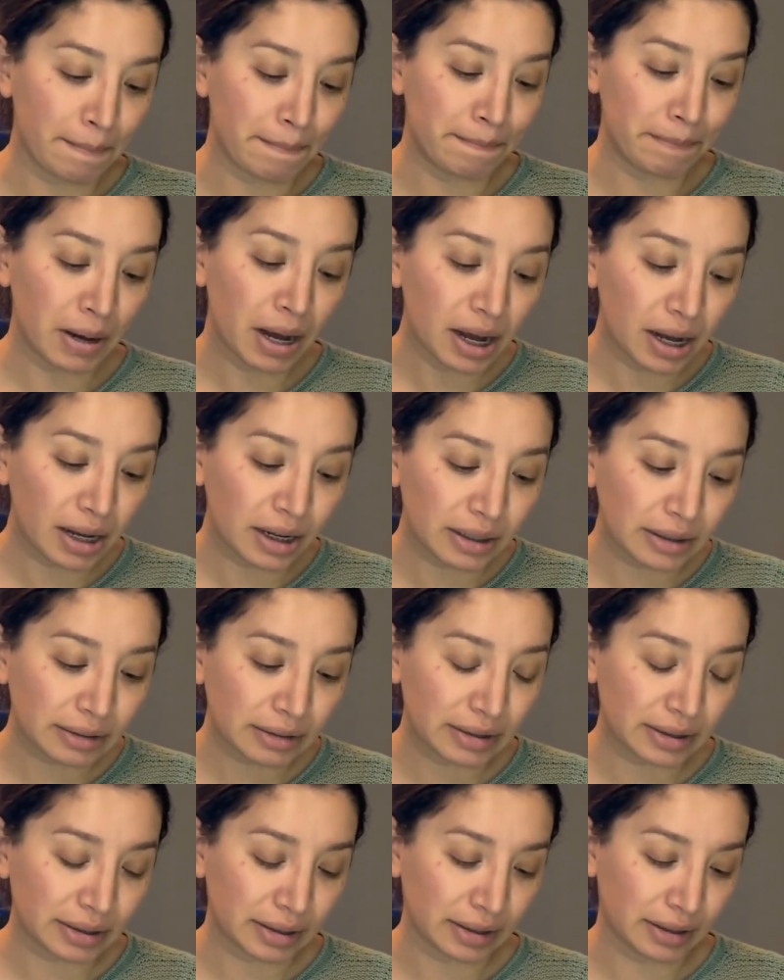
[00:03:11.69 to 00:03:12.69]

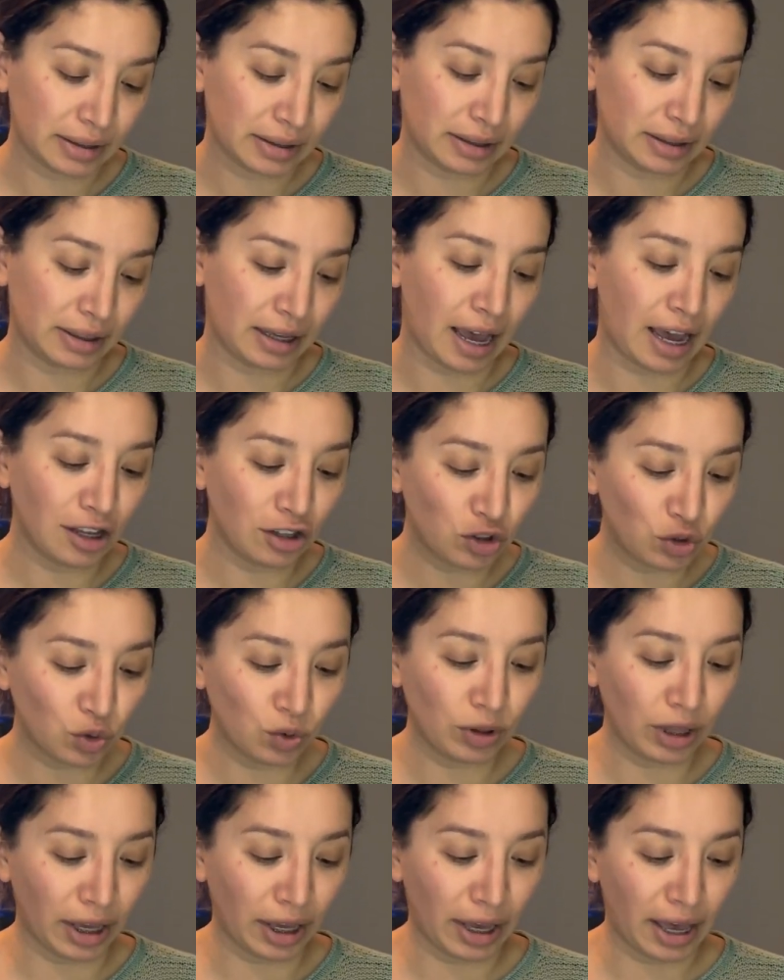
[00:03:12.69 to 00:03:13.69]
But I do
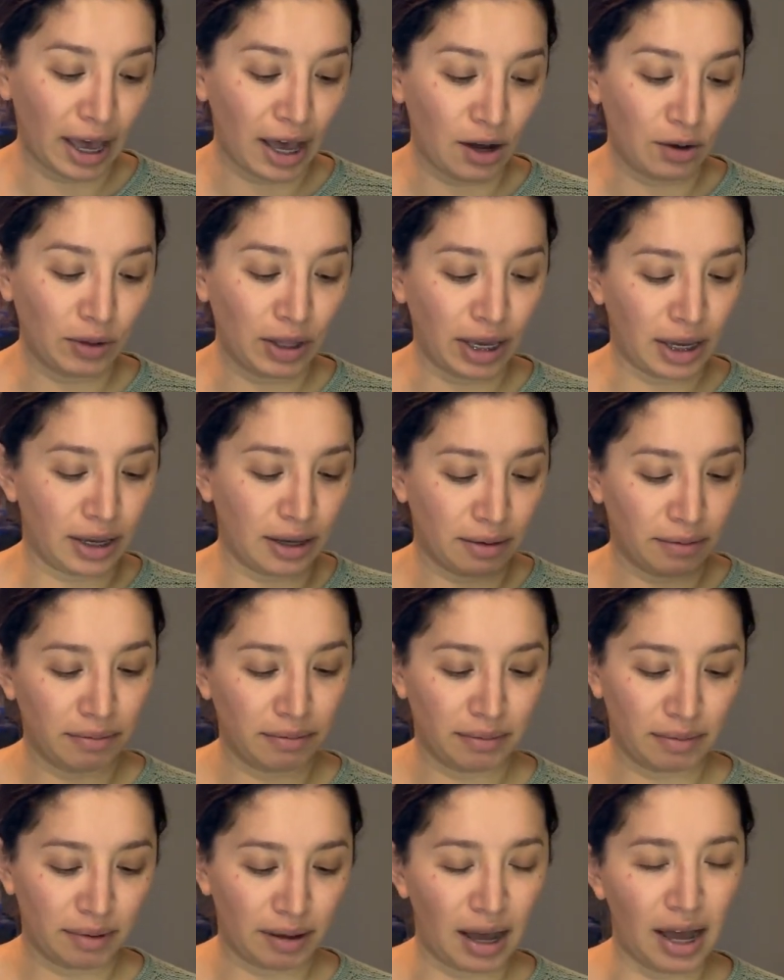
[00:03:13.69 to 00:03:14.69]
like how like
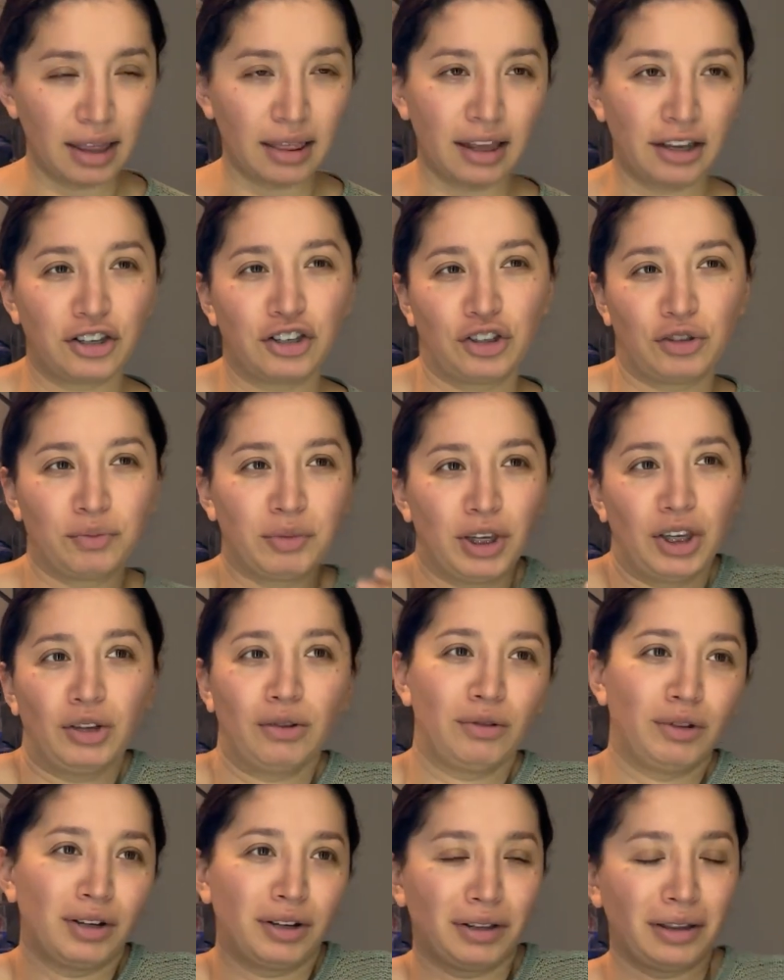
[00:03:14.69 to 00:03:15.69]
eyelashes make you
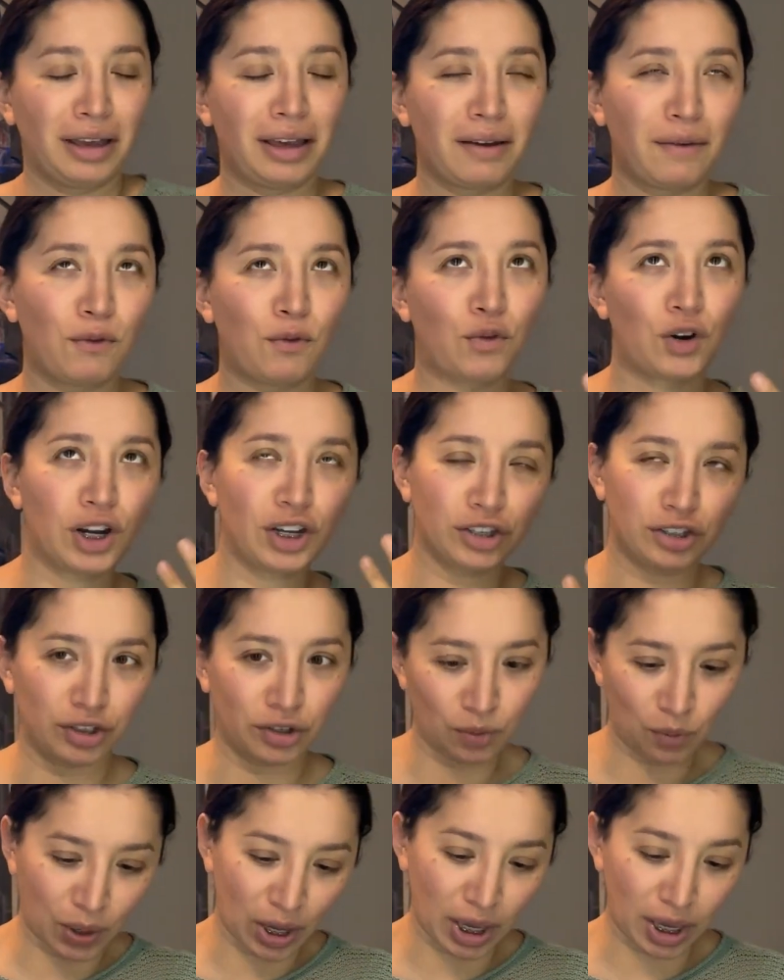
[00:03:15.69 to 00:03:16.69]
look like fresh and
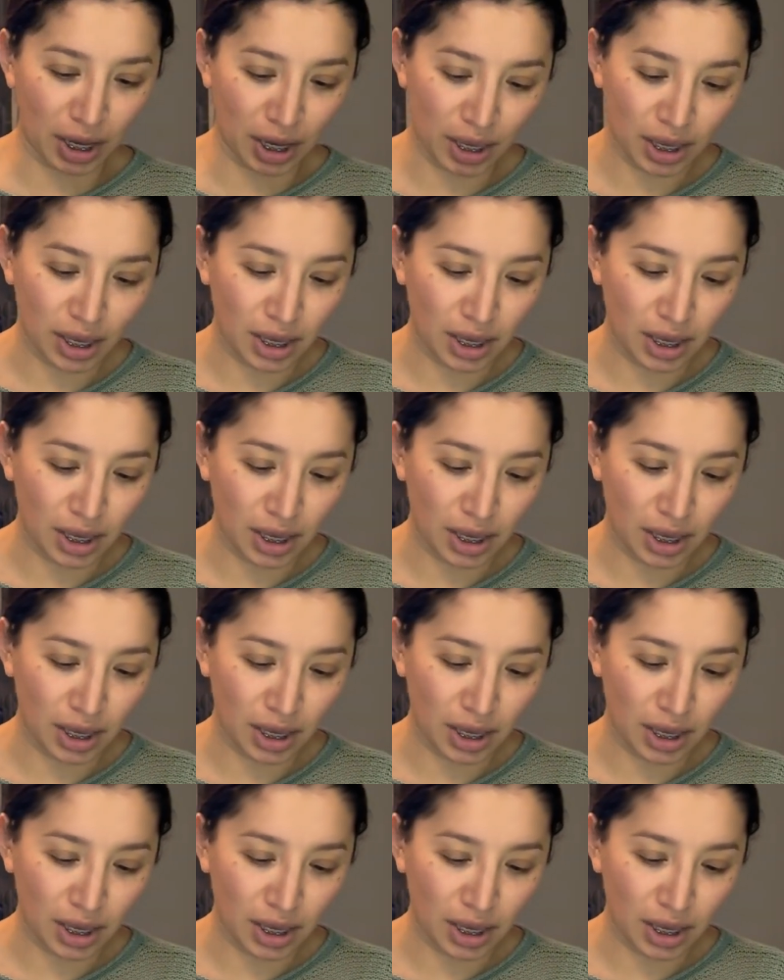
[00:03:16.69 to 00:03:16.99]
awake.